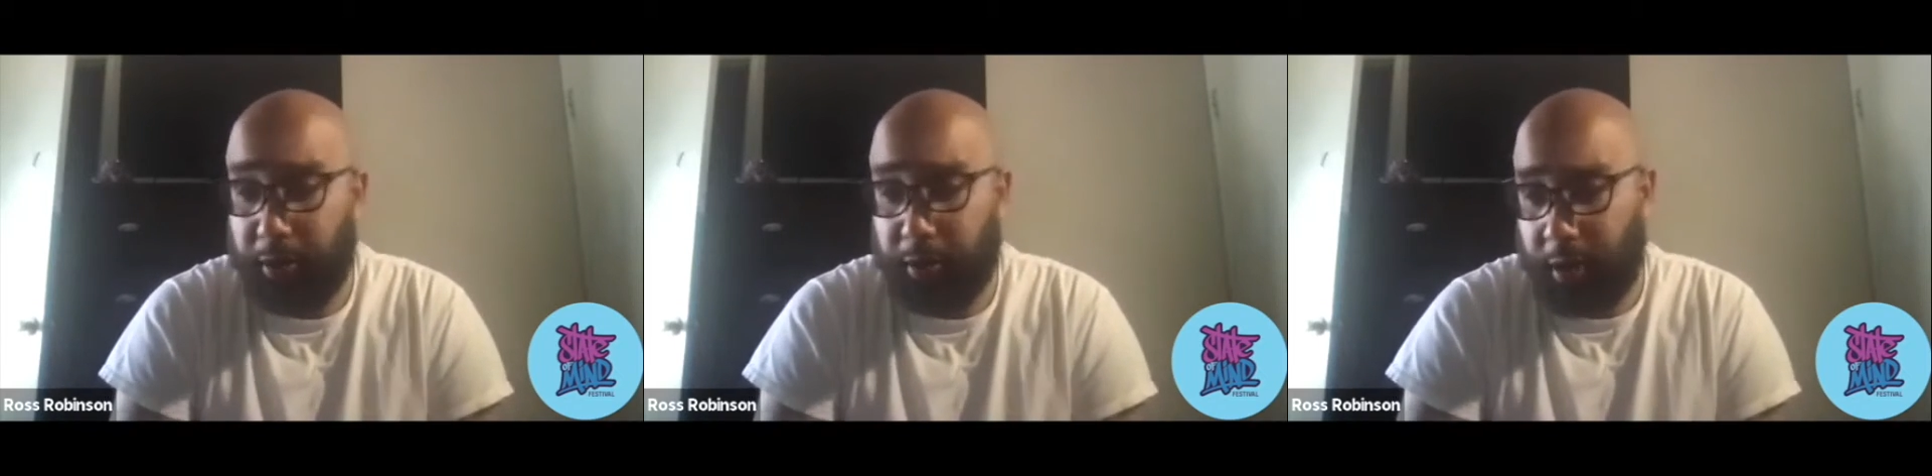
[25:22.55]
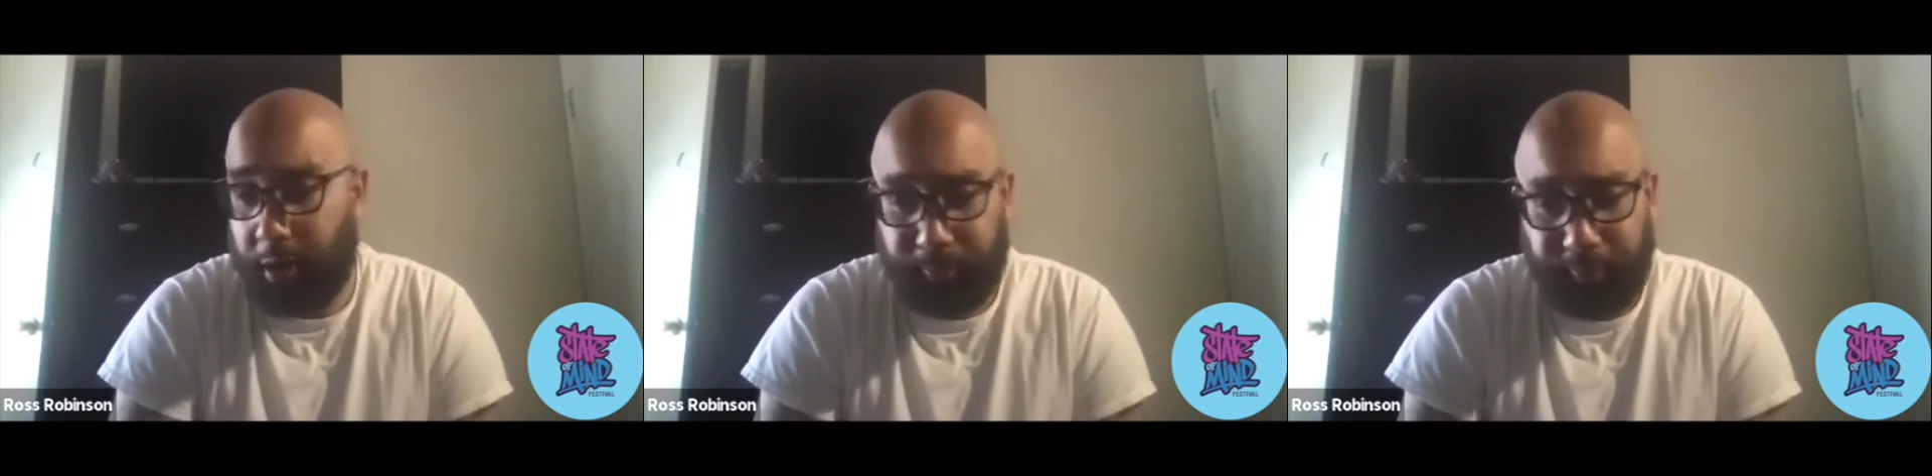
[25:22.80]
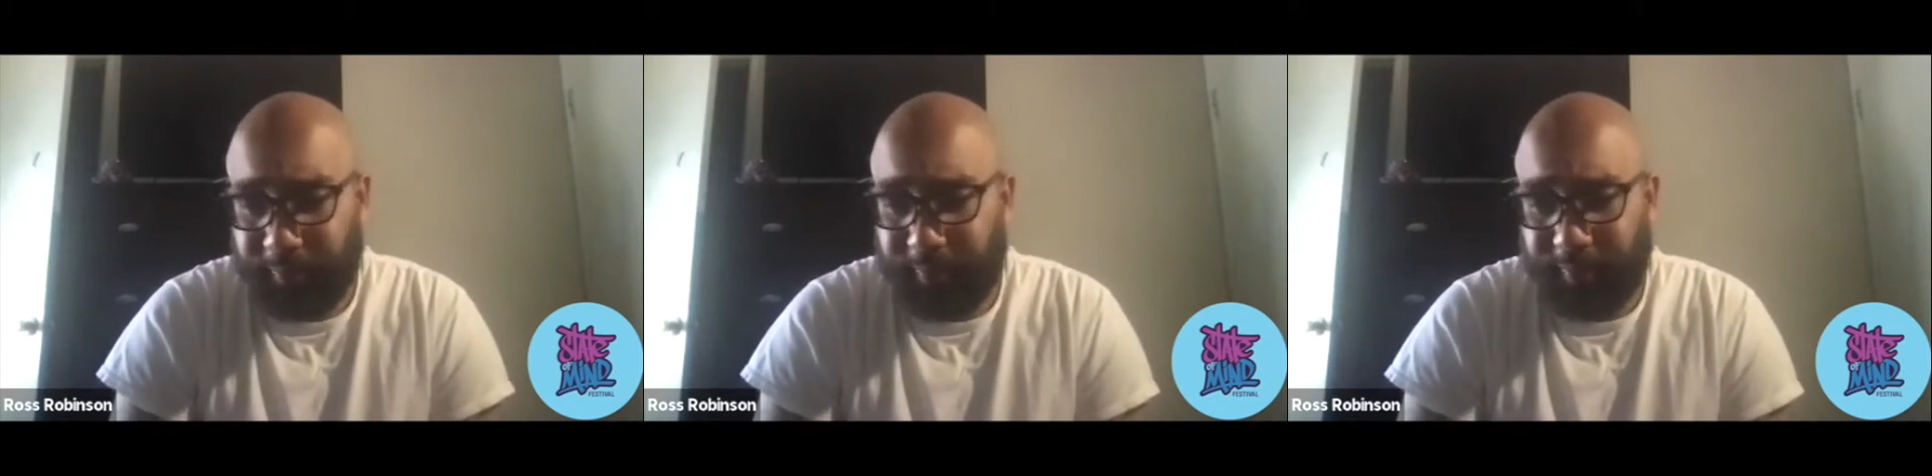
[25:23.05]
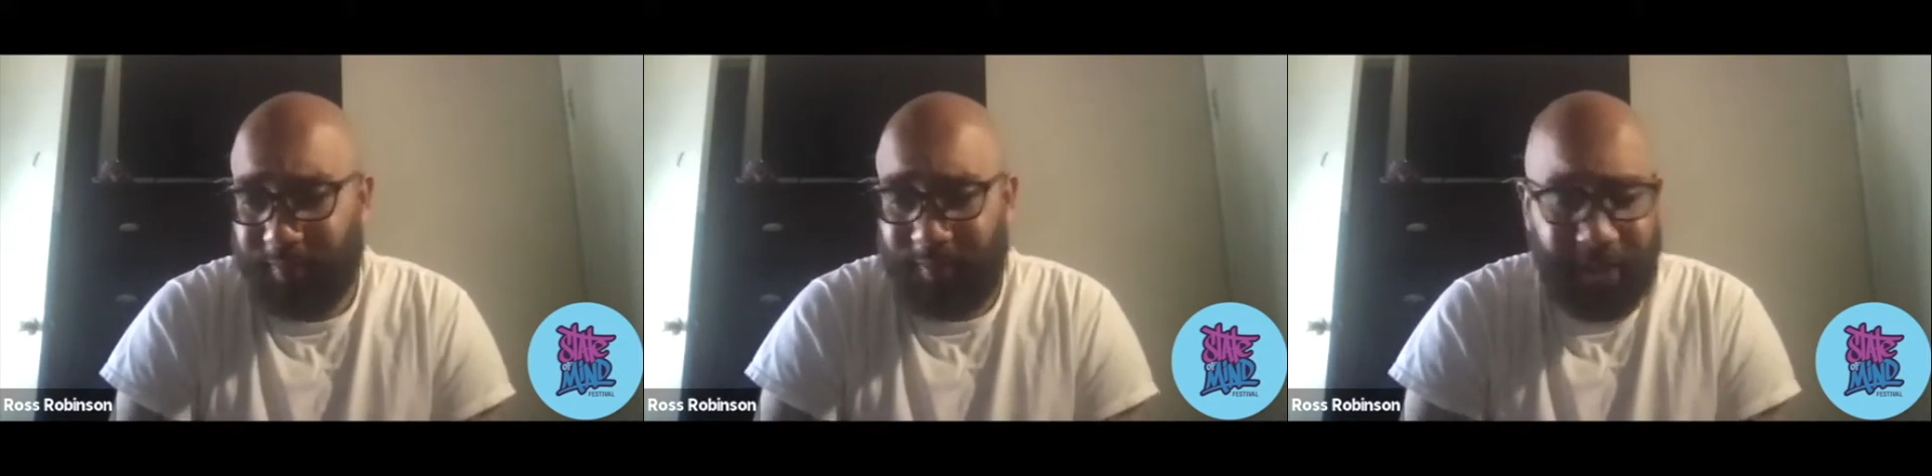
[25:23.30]
So
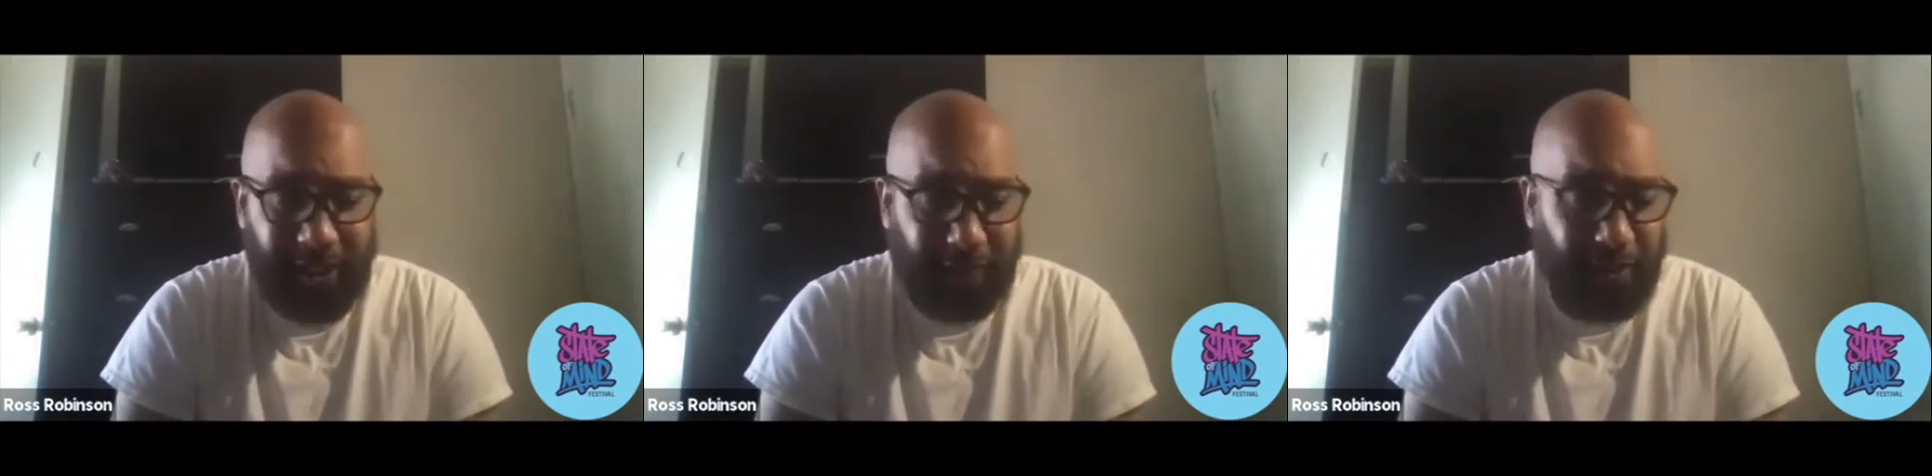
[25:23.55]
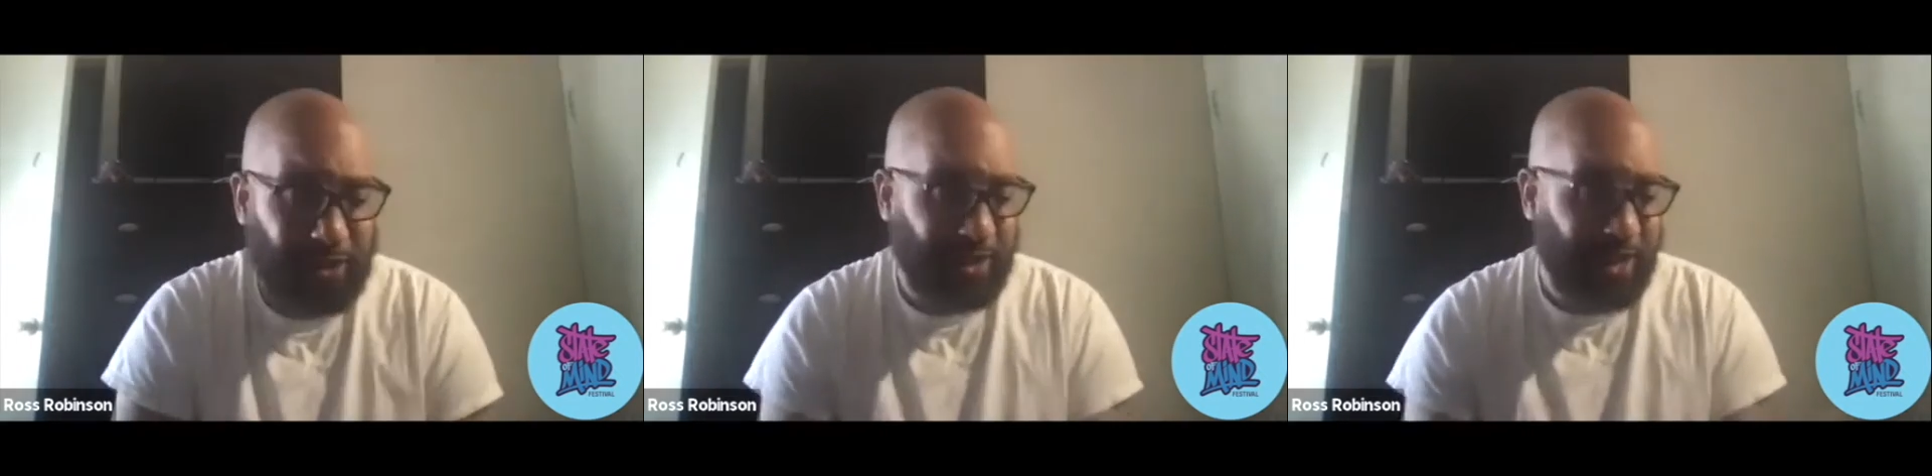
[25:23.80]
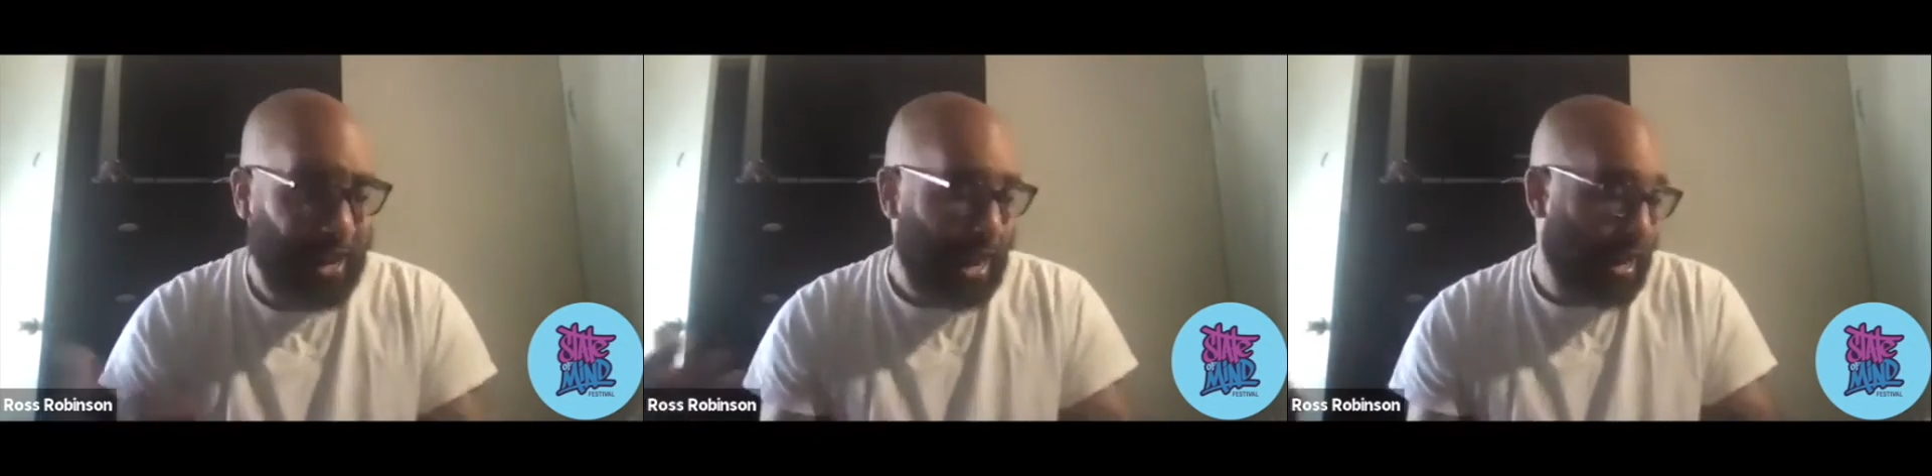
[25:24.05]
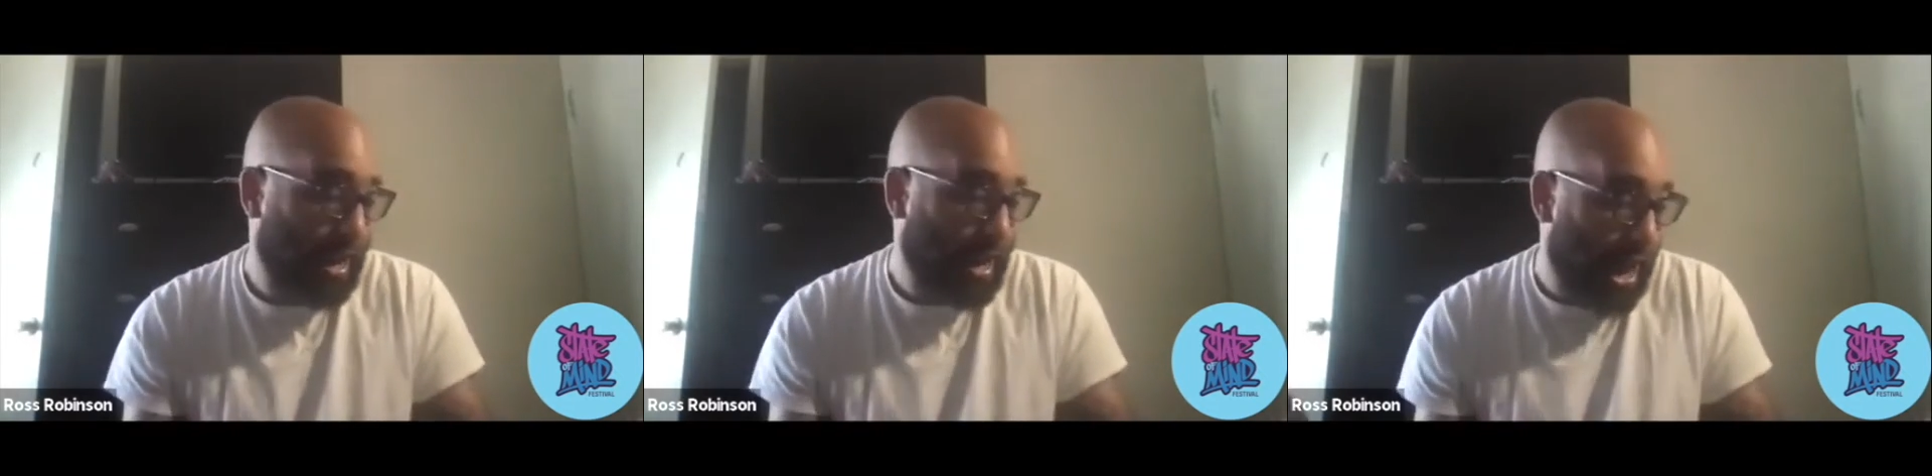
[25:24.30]
the first thing I,